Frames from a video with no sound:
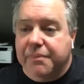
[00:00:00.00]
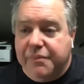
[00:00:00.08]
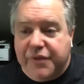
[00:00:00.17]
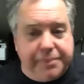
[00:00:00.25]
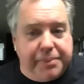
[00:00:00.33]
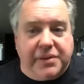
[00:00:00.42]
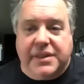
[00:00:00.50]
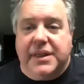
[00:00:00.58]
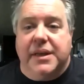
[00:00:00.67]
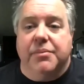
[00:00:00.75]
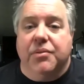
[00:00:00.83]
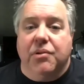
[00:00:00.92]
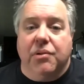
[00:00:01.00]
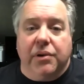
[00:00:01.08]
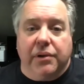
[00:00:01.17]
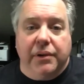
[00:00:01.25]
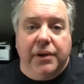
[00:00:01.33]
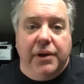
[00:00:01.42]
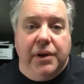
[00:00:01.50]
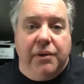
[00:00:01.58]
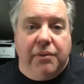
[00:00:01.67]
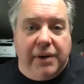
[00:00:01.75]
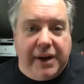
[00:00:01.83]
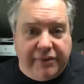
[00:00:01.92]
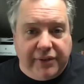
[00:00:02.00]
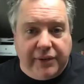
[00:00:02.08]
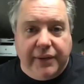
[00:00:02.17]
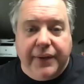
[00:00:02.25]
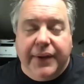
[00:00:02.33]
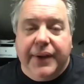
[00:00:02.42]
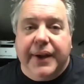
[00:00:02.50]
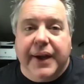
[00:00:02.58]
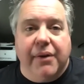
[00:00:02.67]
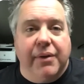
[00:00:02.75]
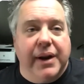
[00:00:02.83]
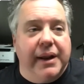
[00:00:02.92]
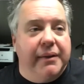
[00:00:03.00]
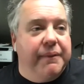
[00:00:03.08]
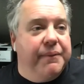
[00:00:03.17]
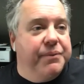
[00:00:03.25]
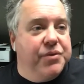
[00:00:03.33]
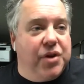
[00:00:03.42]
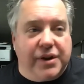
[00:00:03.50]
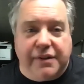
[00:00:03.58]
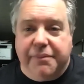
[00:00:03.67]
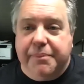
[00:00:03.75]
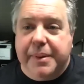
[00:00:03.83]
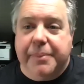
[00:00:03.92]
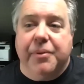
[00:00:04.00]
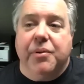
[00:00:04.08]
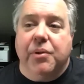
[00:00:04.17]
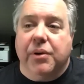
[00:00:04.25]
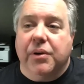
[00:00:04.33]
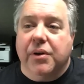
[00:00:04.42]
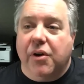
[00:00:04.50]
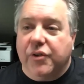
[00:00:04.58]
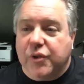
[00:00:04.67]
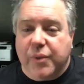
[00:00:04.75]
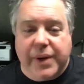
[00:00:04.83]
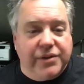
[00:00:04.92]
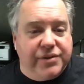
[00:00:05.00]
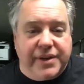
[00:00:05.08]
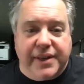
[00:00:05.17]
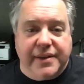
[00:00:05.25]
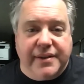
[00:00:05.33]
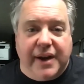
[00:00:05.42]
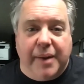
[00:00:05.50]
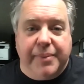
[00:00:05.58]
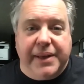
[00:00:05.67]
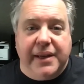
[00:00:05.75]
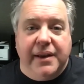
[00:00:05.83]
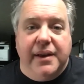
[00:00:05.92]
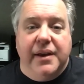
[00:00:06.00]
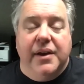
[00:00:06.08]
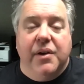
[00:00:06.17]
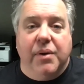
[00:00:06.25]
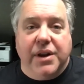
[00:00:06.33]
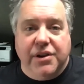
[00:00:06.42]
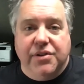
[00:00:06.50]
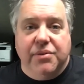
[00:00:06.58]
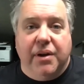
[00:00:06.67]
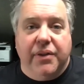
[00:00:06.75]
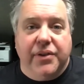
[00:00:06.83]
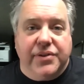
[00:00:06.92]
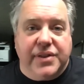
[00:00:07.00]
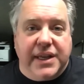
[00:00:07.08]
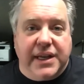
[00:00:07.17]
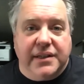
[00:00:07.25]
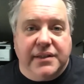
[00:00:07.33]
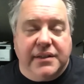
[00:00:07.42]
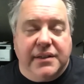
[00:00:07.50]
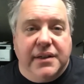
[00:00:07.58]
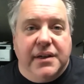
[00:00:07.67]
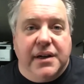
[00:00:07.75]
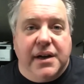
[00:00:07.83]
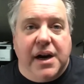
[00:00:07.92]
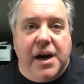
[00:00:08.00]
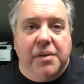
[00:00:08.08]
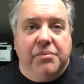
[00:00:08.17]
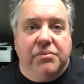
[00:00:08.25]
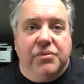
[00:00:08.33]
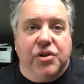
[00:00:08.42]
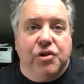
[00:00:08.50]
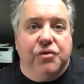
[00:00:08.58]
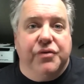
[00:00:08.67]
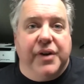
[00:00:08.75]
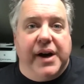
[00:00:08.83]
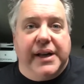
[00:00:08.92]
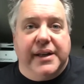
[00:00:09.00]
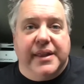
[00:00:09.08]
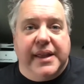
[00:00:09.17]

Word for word: football team or whatever. I want to talk to people who are also interested in this hobby. When you do all those things, um, you find